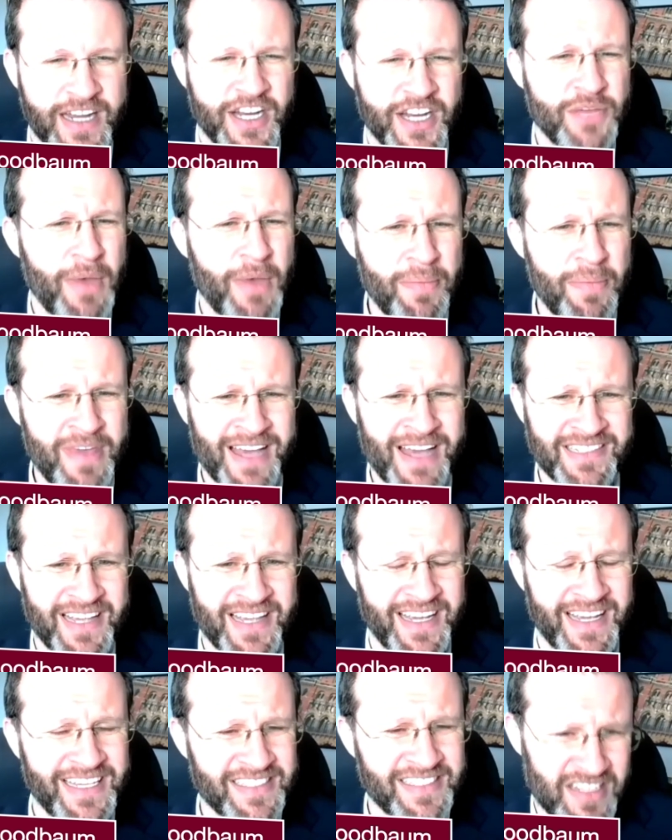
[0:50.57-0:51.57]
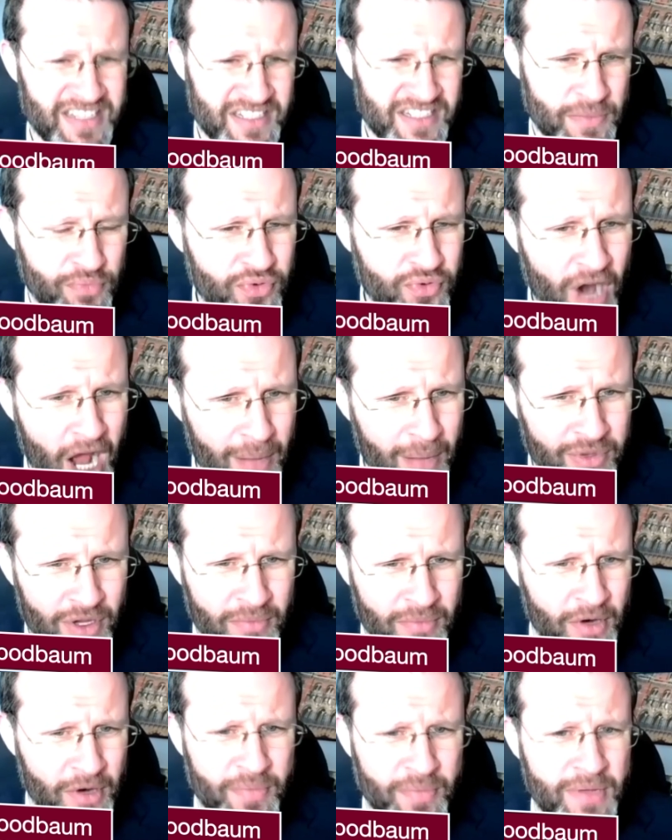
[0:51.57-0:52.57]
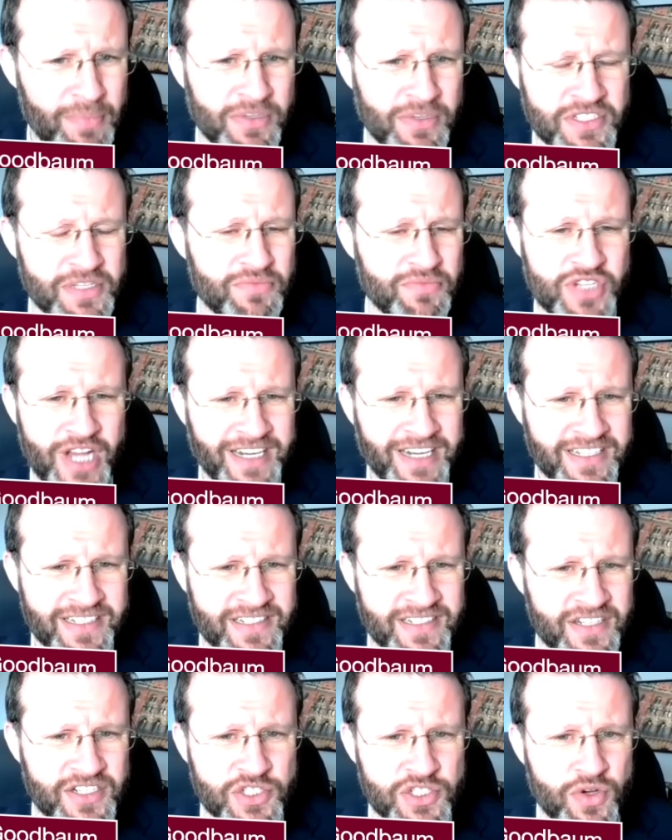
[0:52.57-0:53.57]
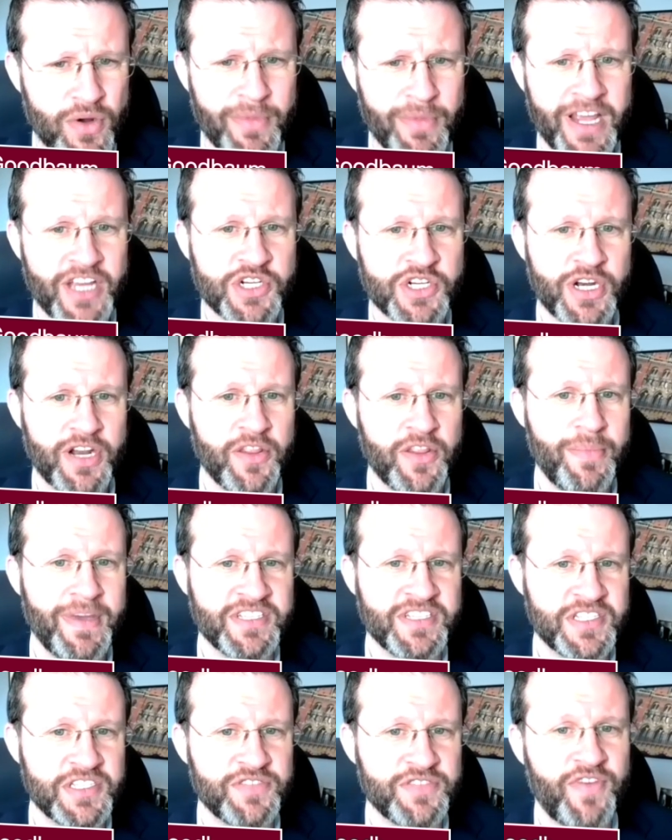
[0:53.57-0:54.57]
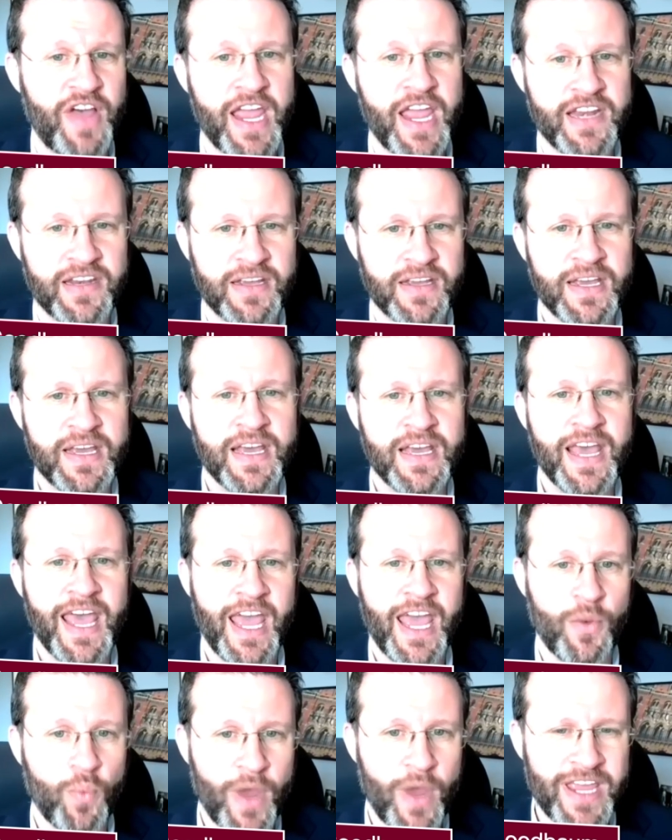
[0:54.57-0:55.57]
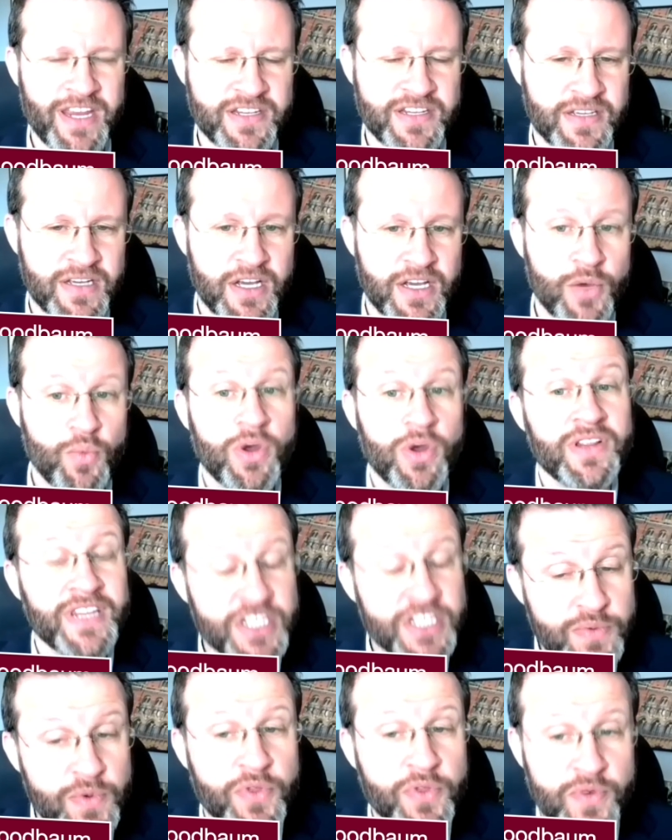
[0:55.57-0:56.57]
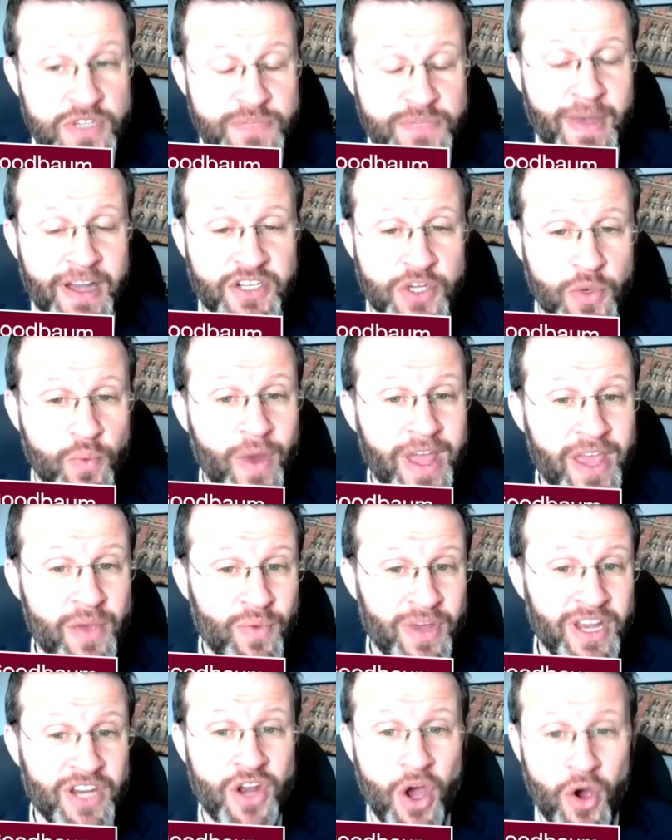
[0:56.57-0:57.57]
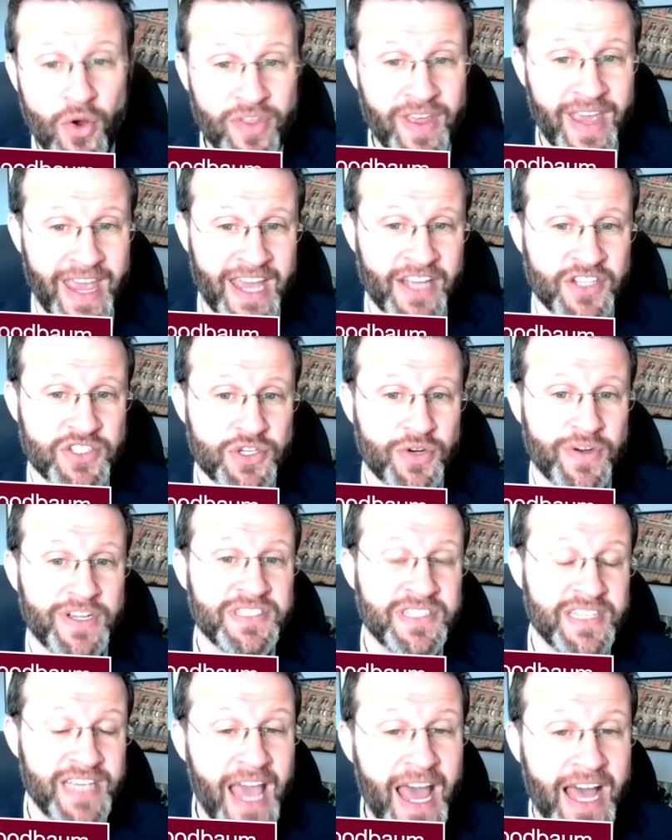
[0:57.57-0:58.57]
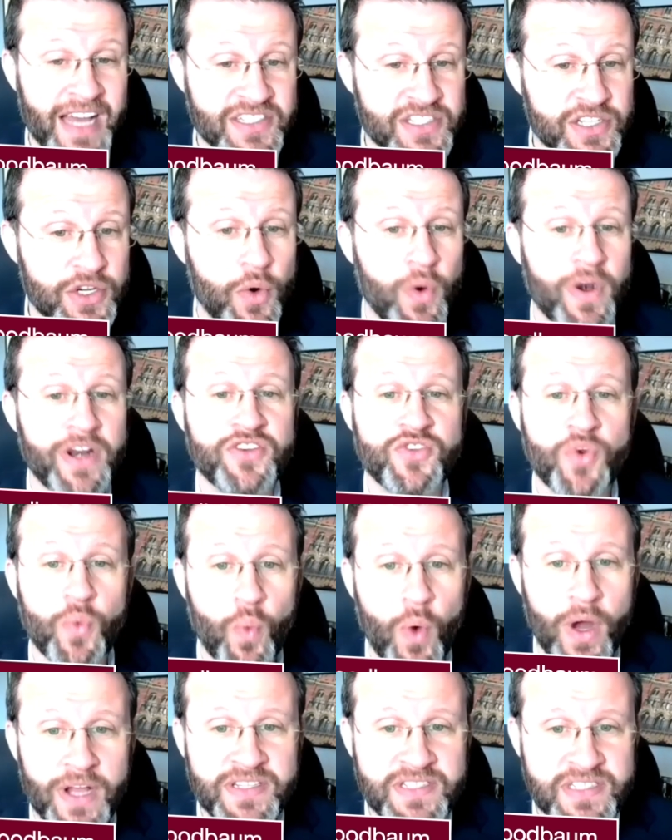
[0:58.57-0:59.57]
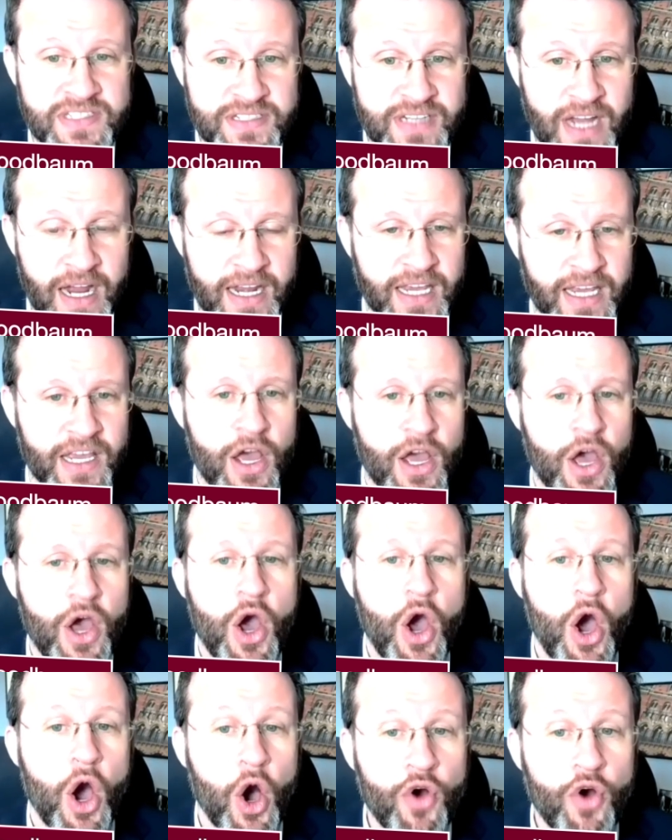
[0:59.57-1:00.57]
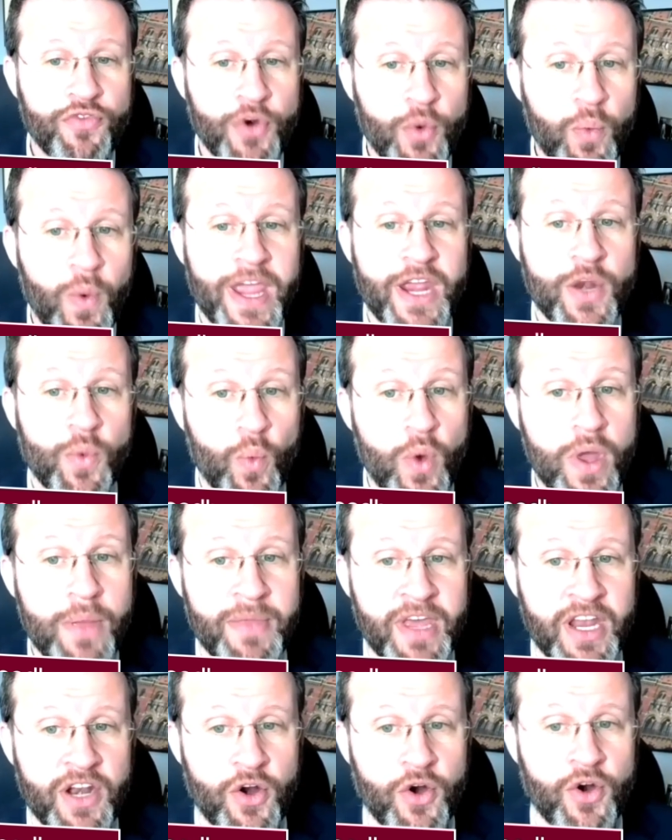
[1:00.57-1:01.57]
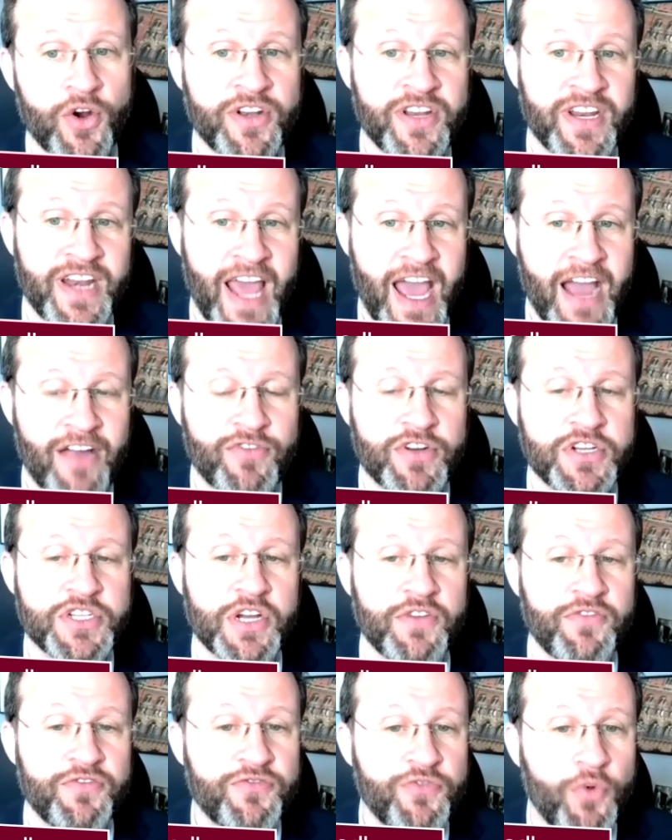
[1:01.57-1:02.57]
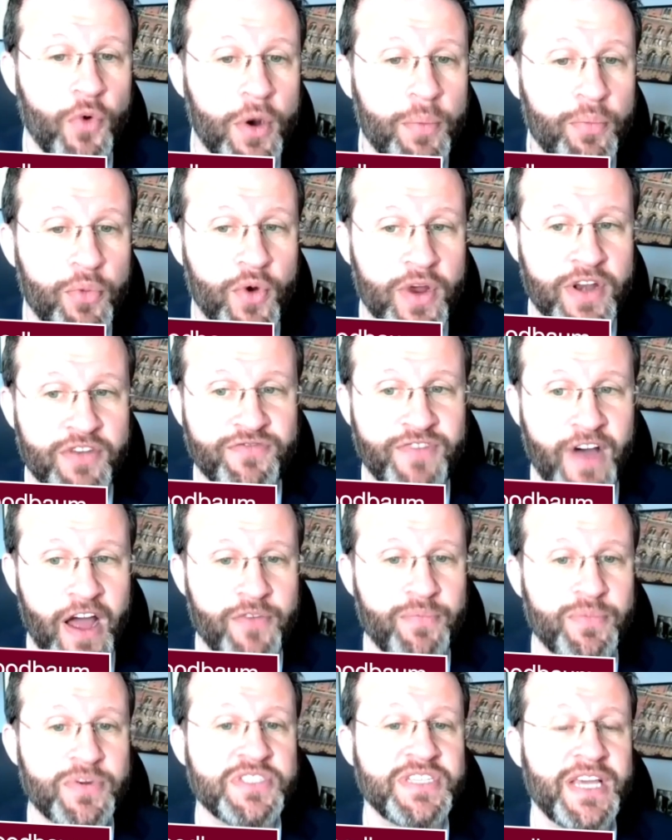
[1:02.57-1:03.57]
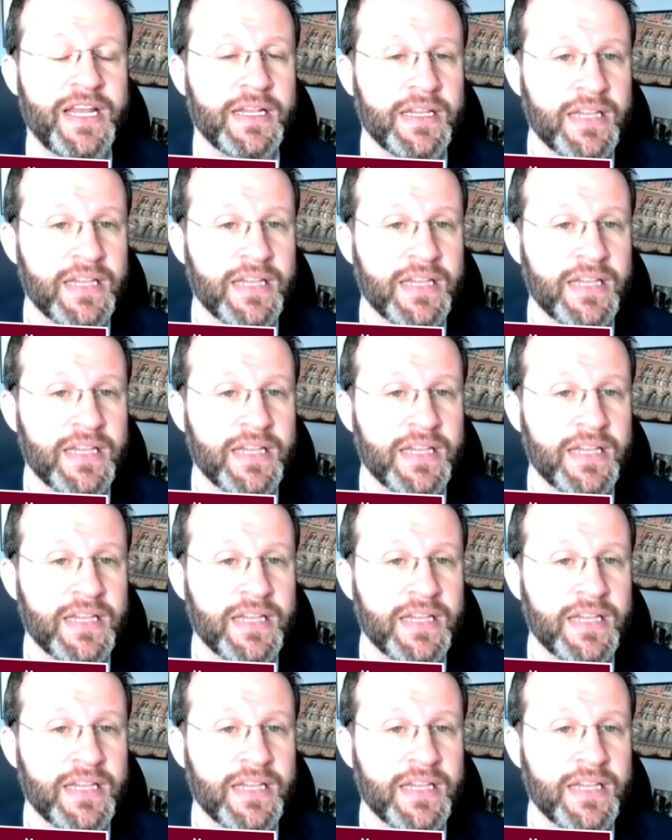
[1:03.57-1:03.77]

Now, you might be asking, is this a problem? Are people subjected to discrimination on the basis of height and weight? Well, at least with respect to weight, we know the answer is yes. According to one study, overweight women earned an average of 4.5%